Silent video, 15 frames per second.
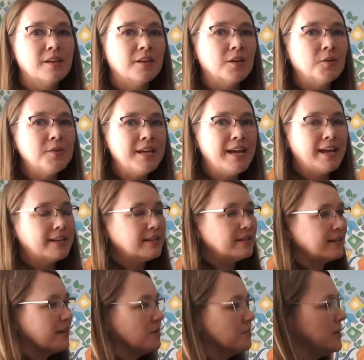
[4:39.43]
Go ahead
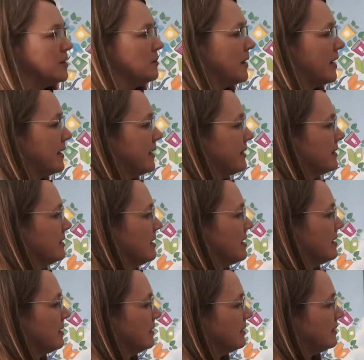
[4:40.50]
and help me write it.
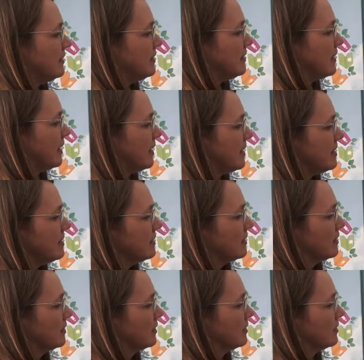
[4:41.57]
Yeah,
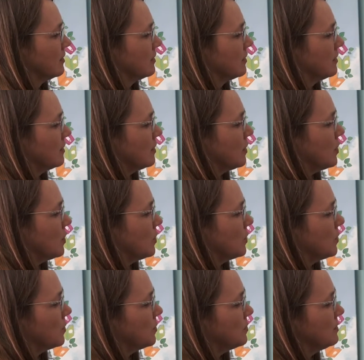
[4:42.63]

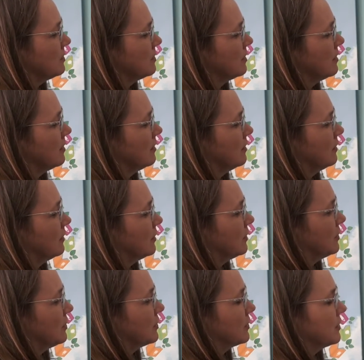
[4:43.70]
oh,
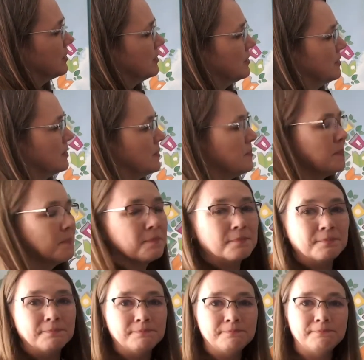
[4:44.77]
er
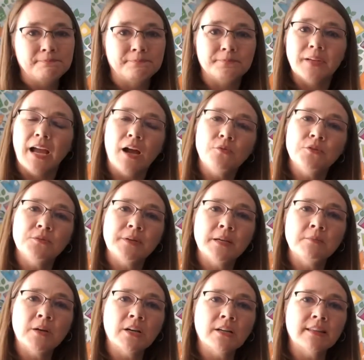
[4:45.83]
hmm, how will
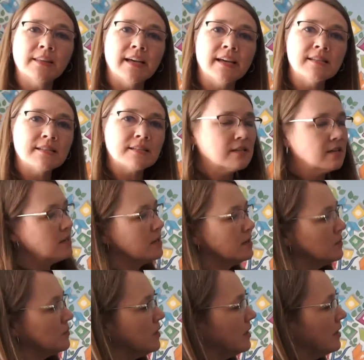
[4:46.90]
we mark this?
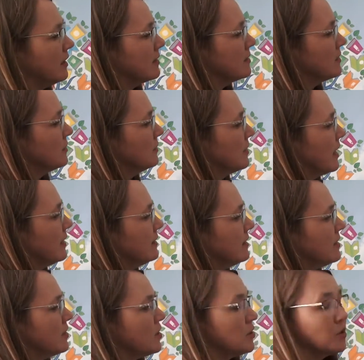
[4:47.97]
Well, underline
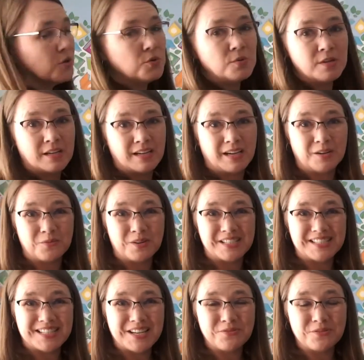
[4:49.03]
the O, and
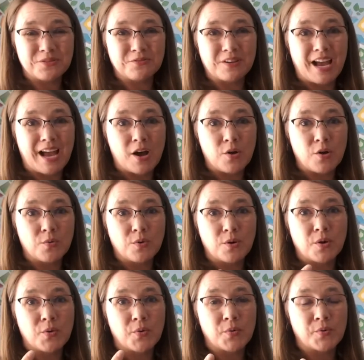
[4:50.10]
what sound of ow,
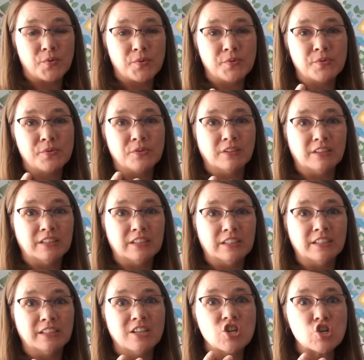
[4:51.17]
o, oo,
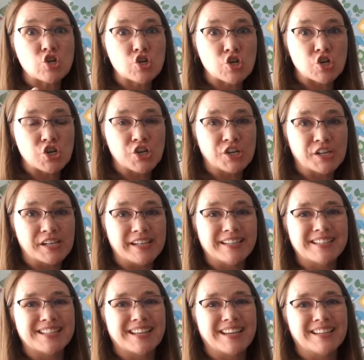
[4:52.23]
uh, uh
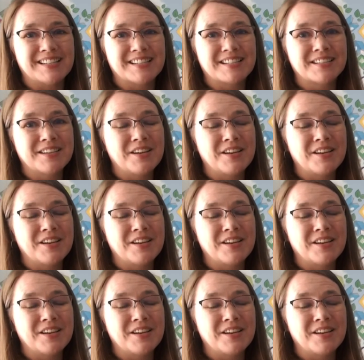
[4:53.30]
is this?